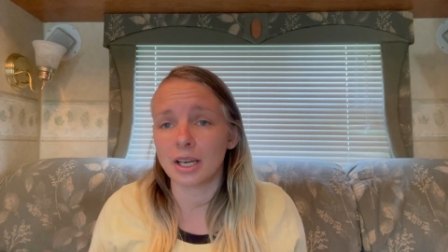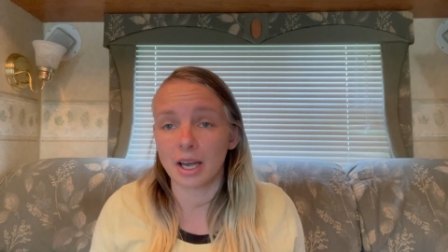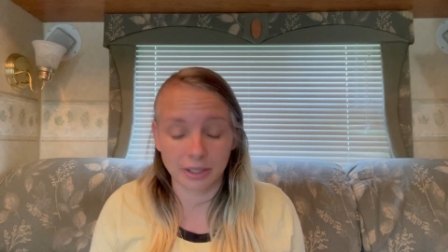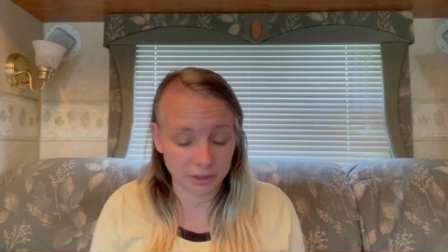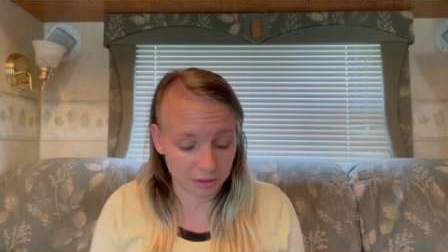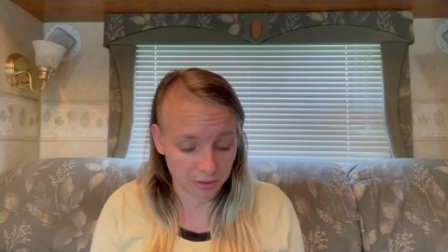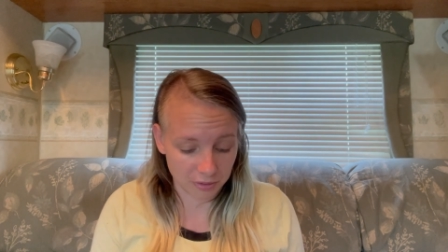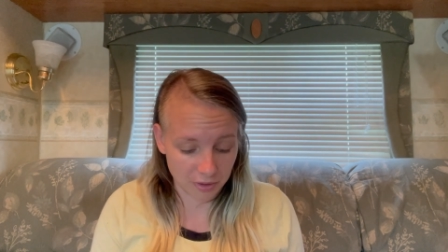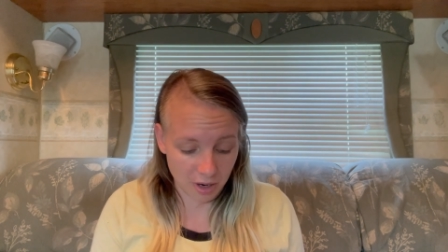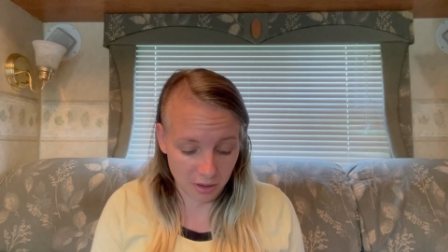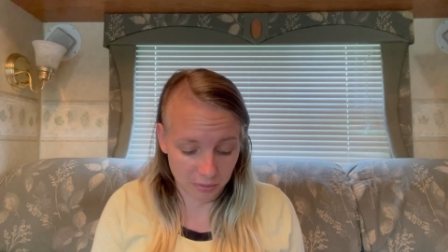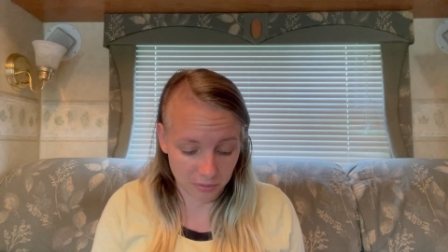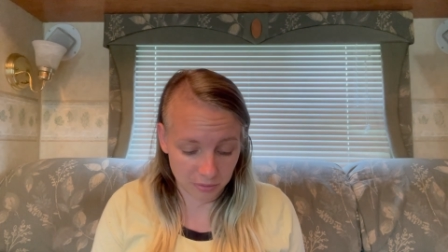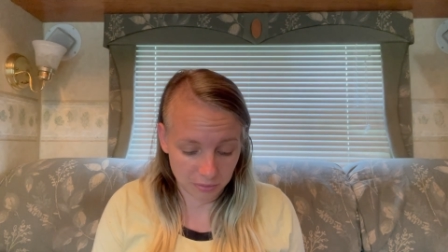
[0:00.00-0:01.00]
I don't
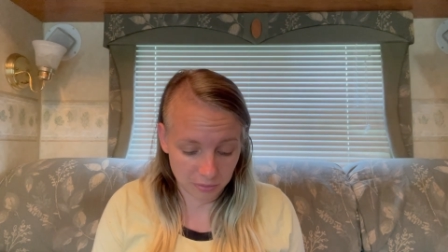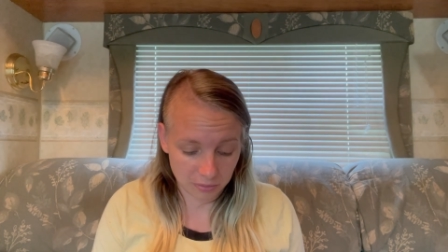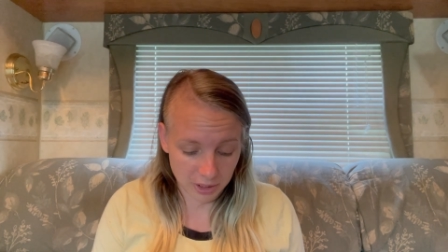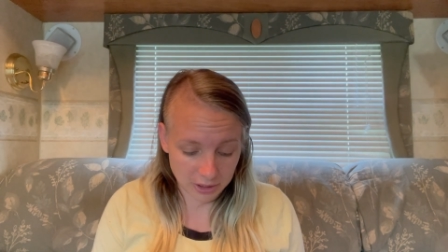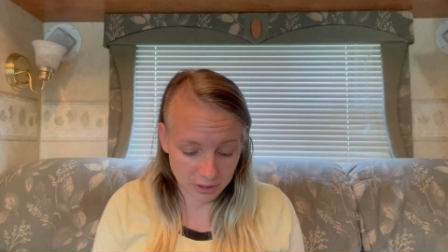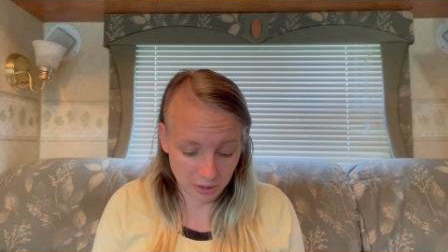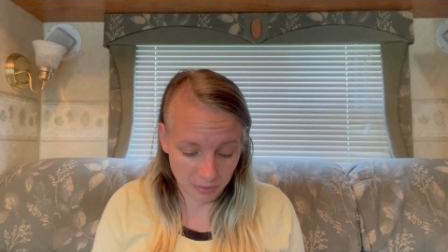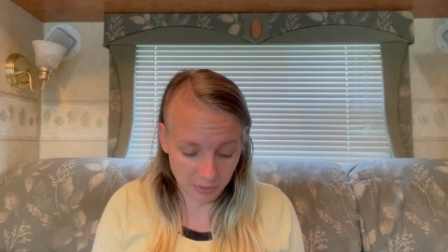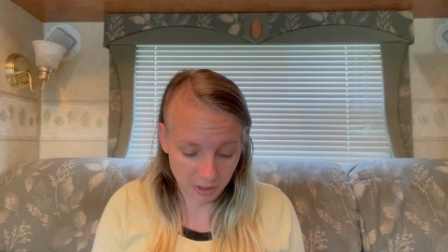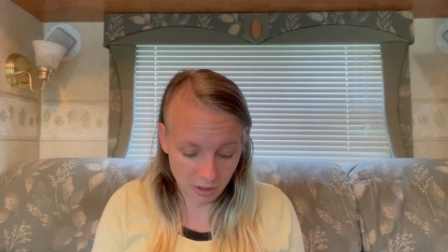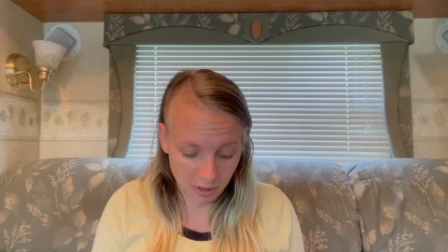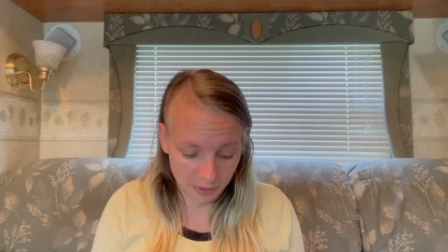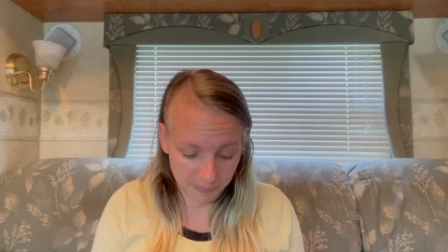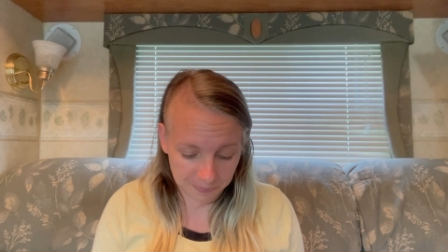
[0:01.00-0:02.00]
know what's going
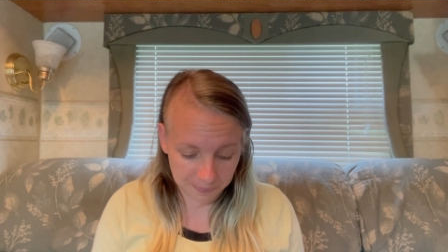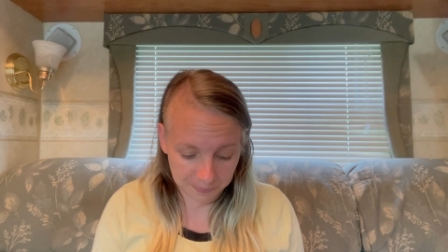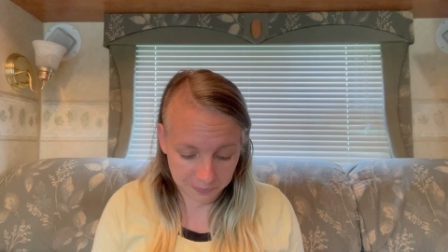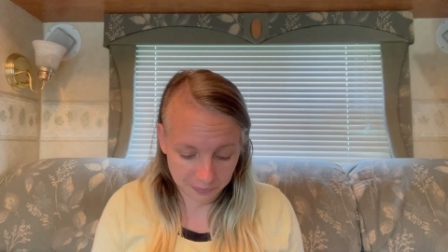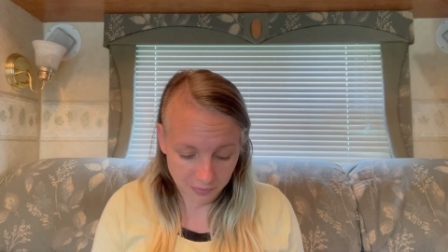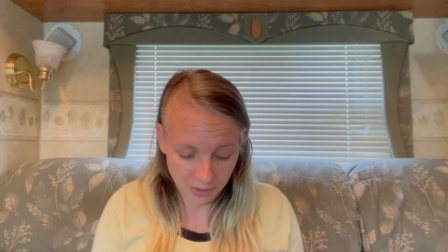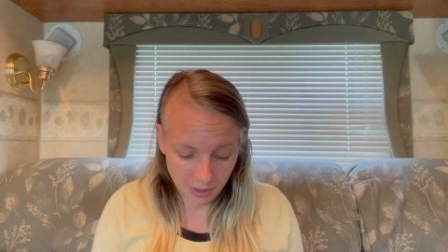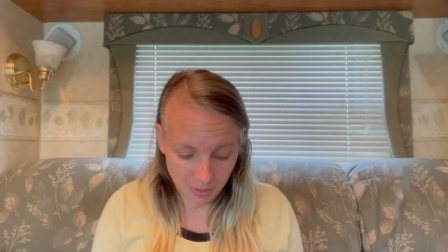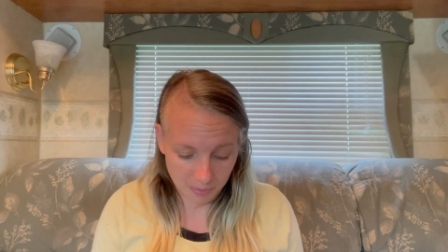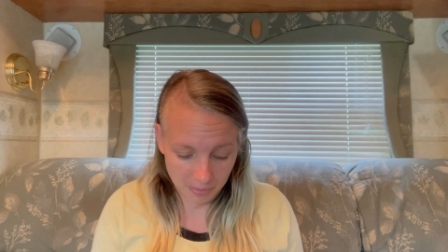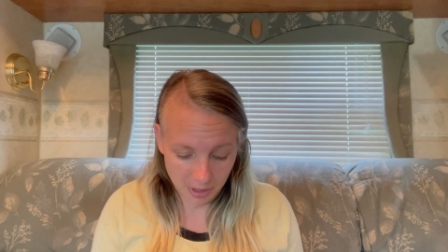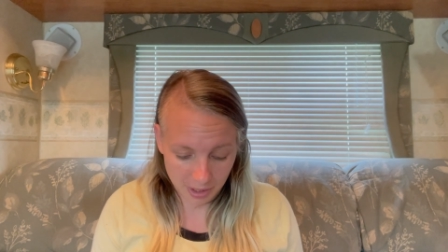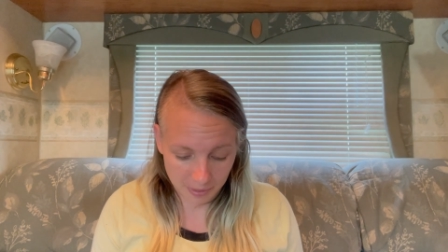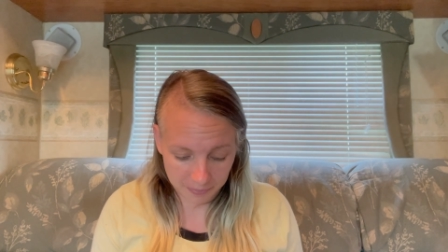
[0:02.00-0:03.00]
on,
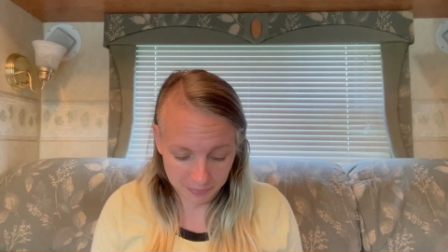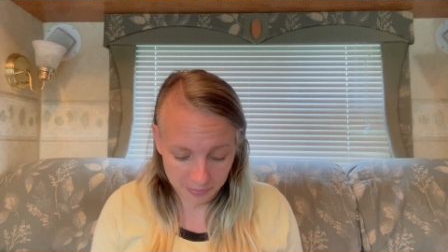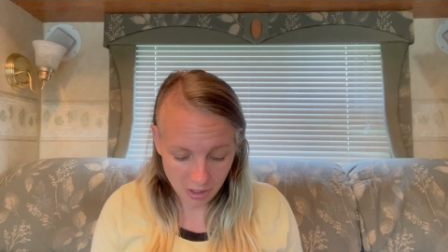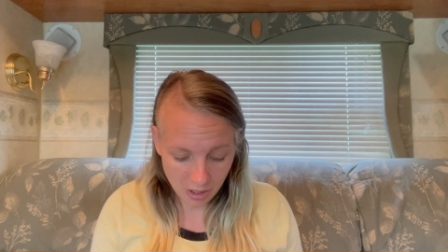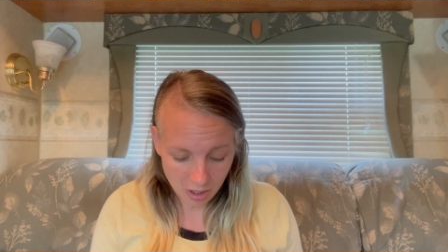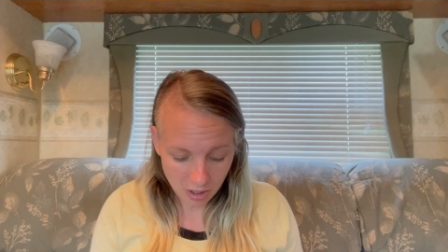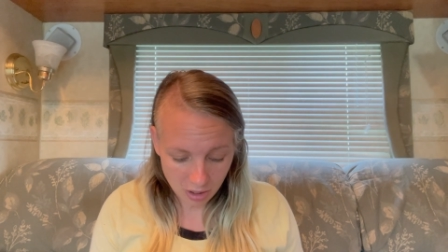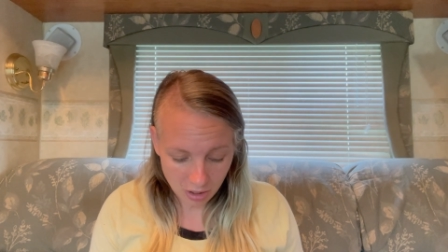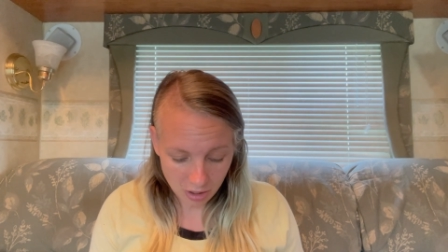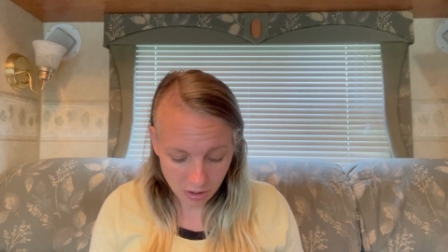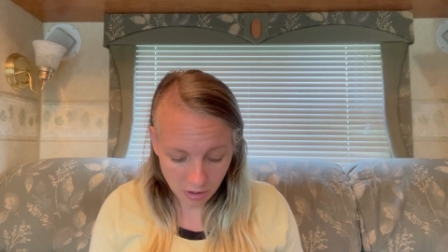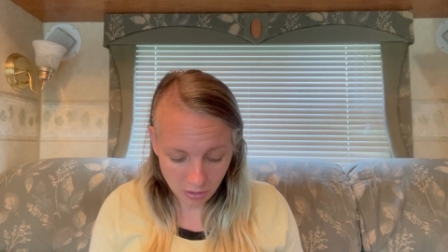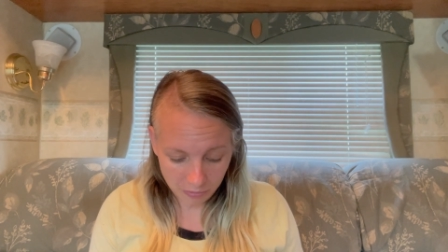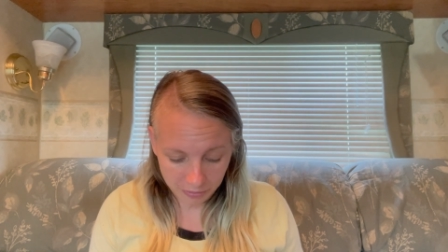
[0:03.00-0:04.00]
but
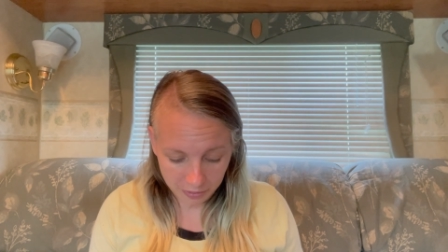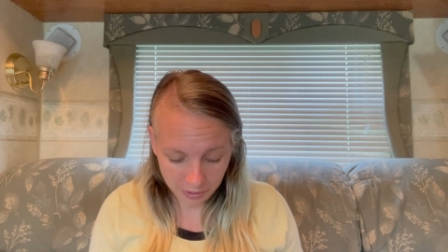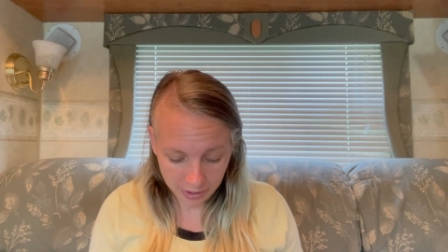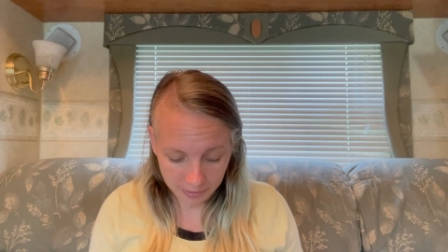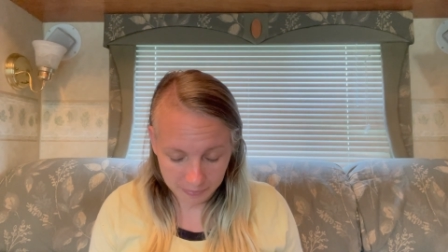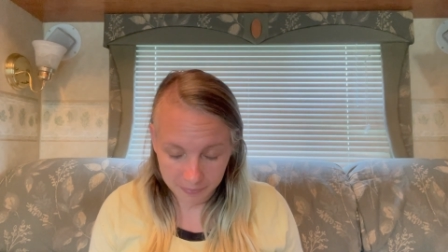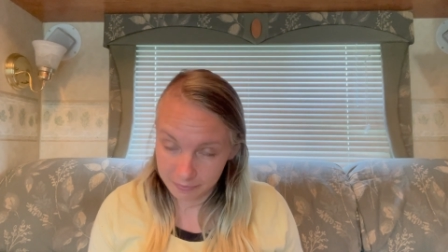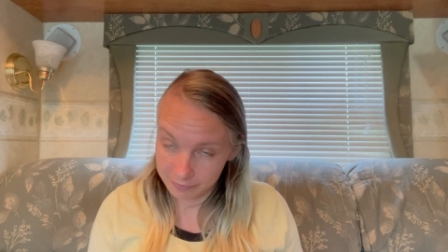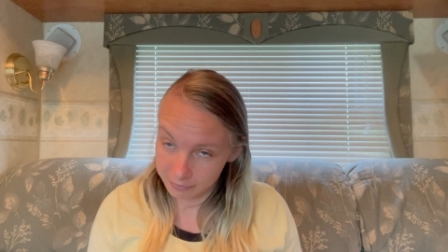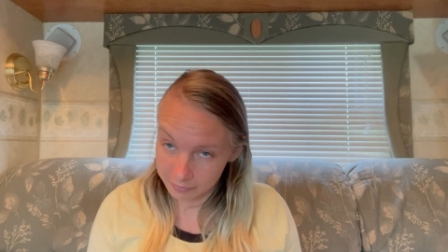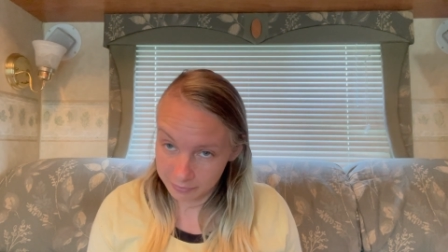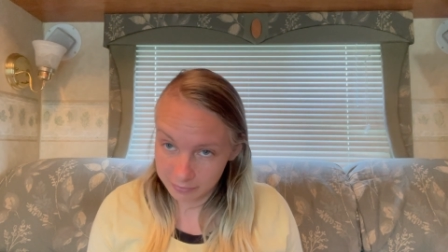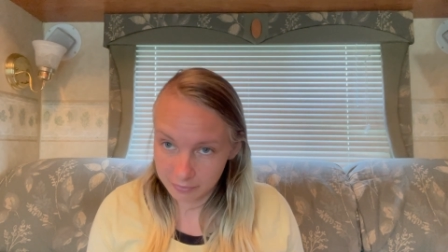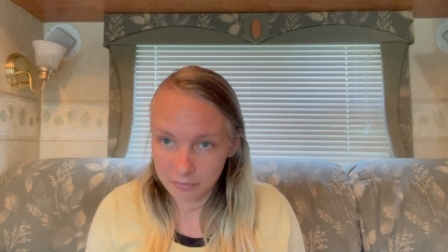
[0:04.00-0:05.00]
hopefully
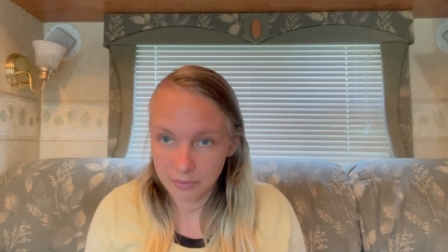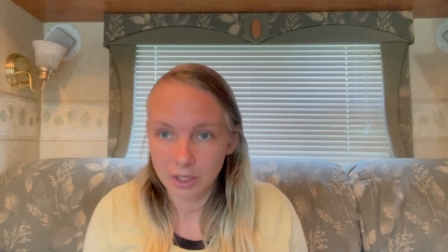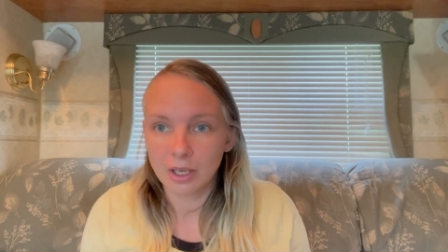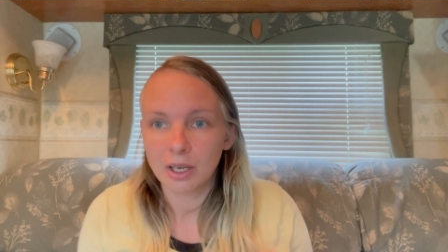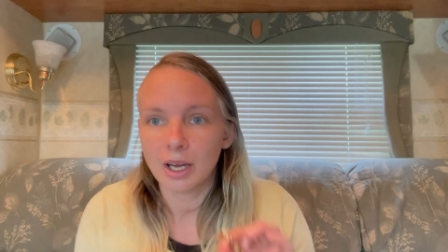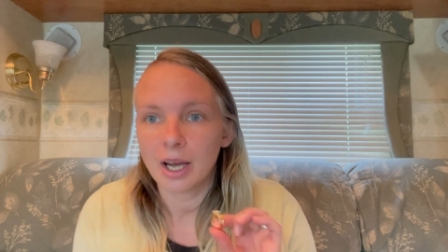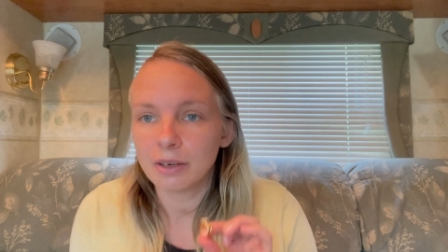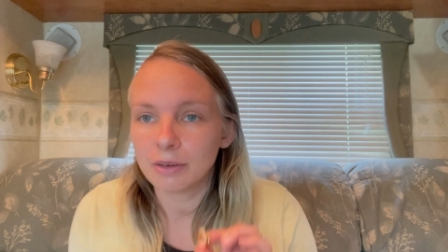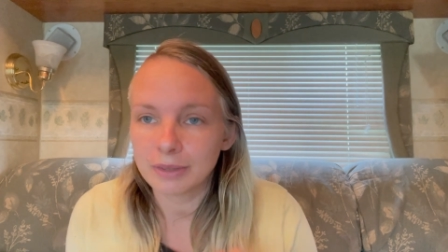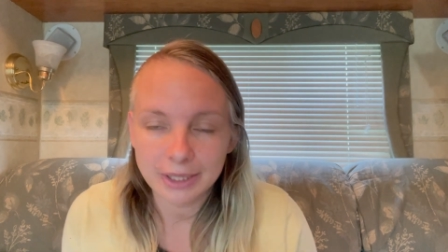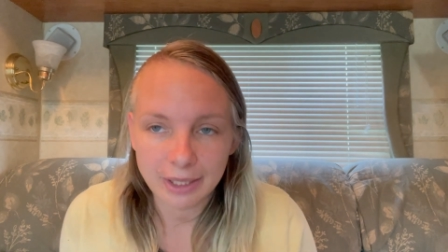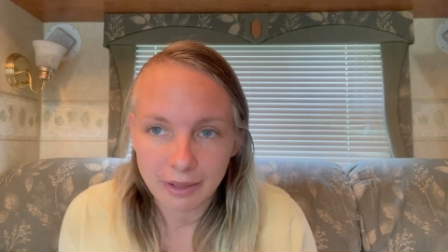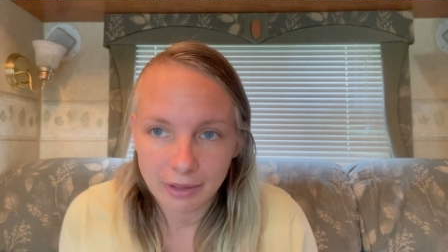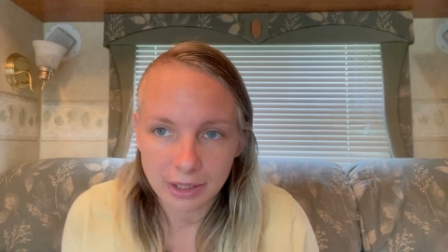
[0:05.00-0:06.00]
I don't
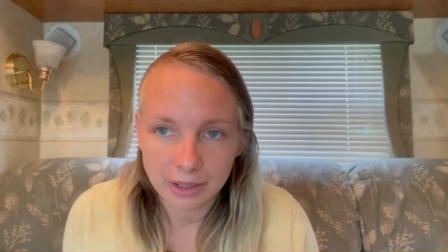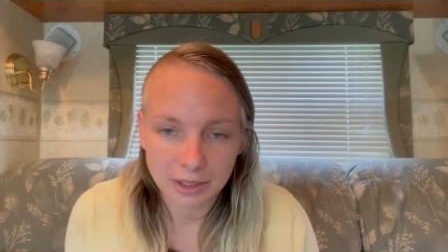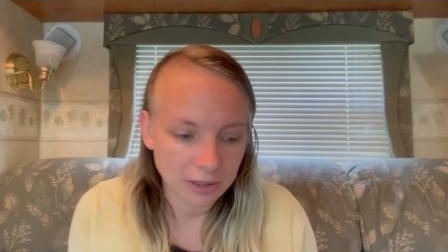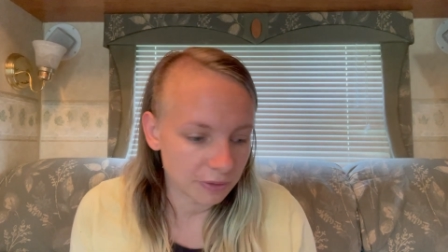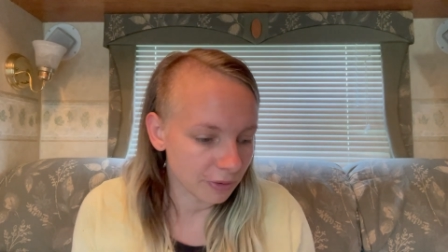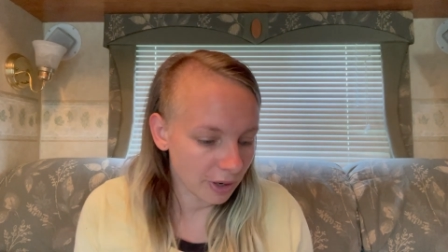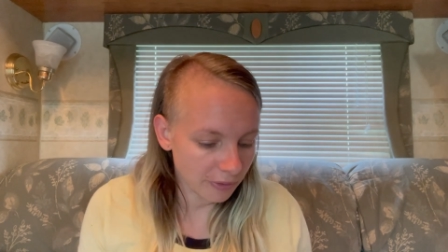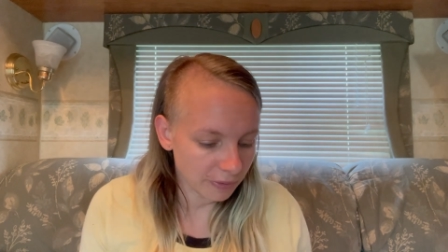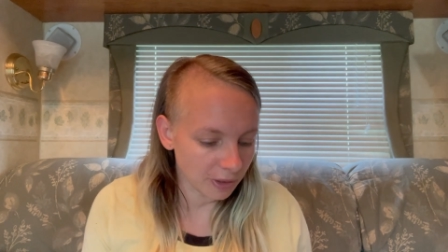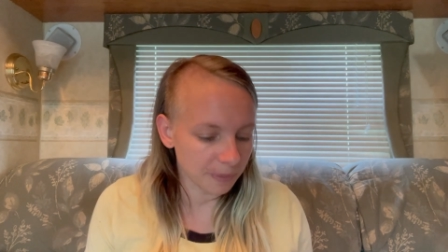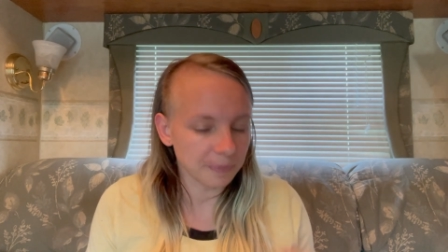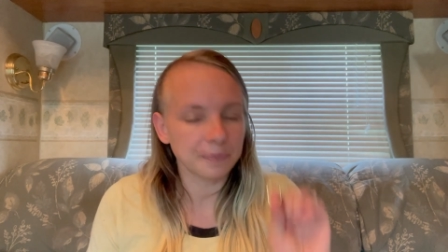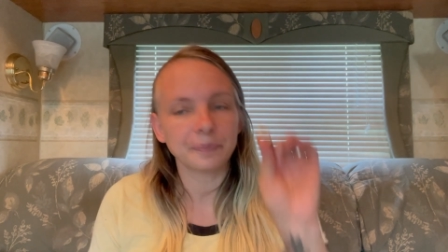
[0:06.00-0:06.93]
sound like this forever.